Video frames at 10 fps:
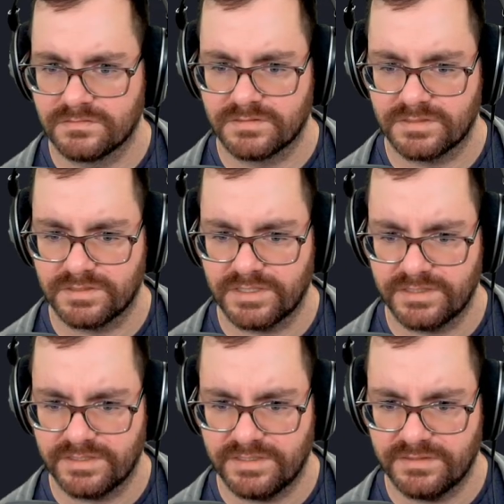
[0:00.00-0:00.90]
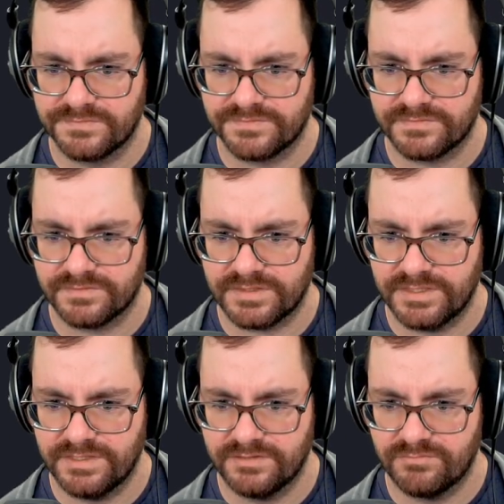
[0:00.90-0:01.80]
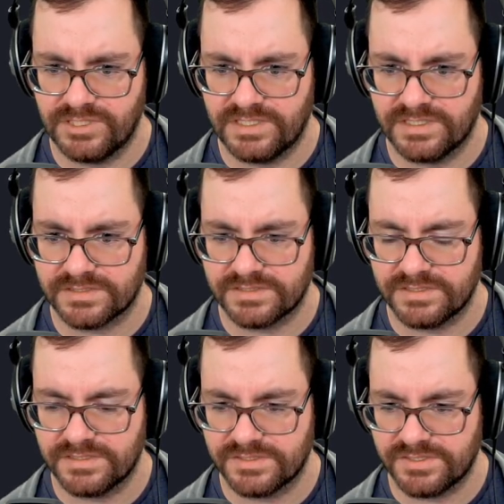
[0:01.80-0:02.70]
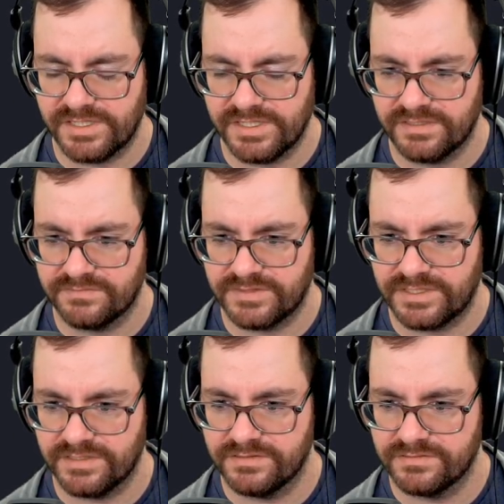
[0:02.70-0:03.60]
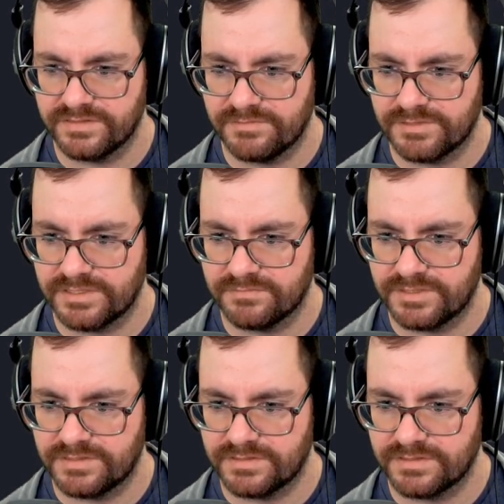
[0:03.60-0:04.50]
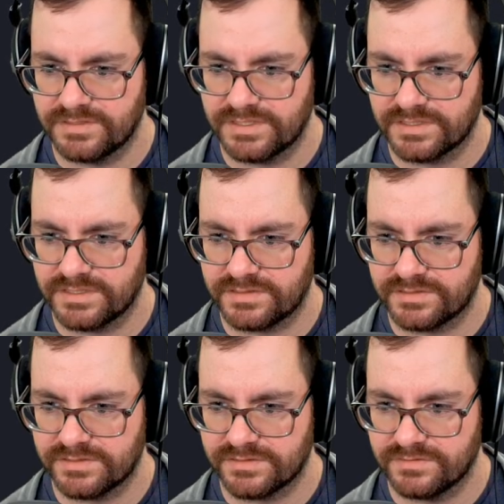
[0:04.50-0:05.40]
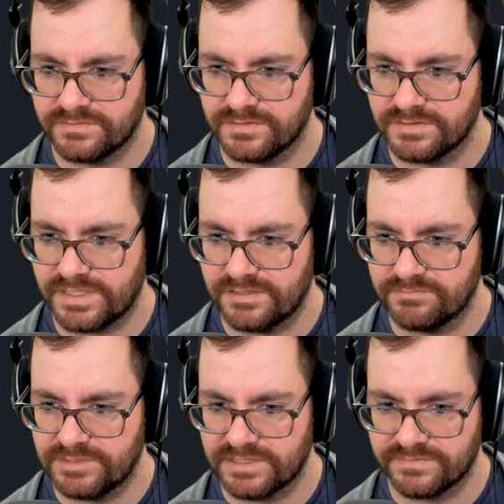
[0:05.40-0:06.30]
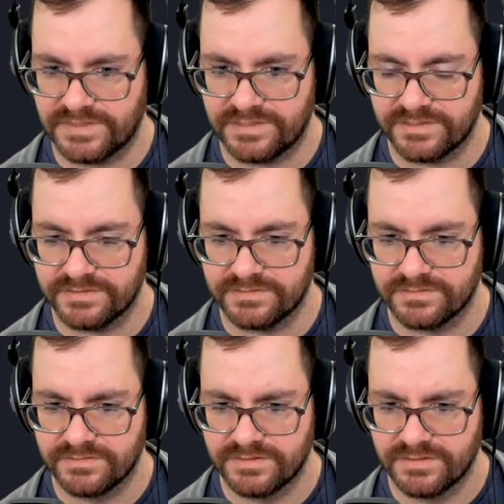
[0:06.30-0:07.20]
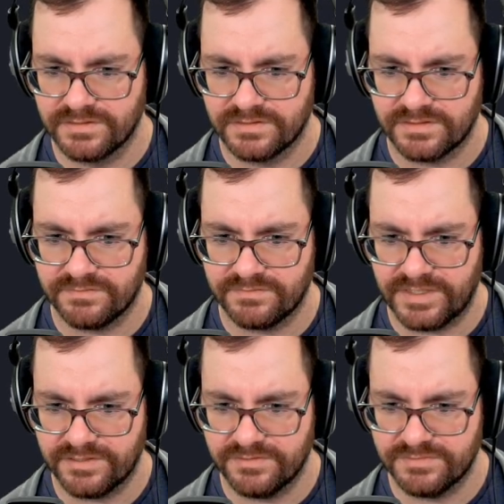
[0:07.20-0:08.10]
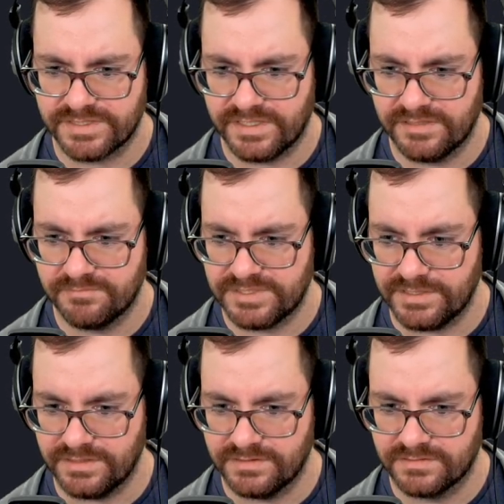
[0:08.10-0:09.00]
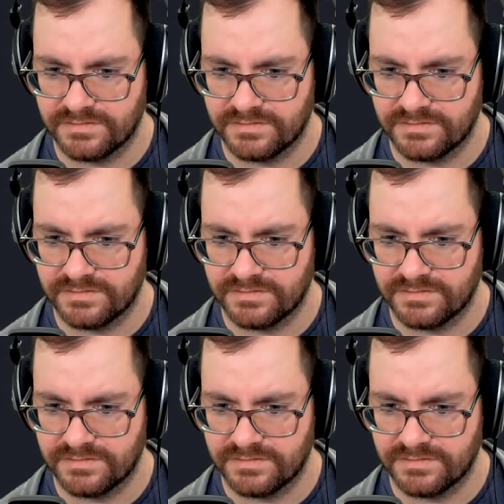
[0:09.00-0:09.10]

All right, if hidden blocks.tryGetValue game.input.cursor chords outblock value. If value is empty,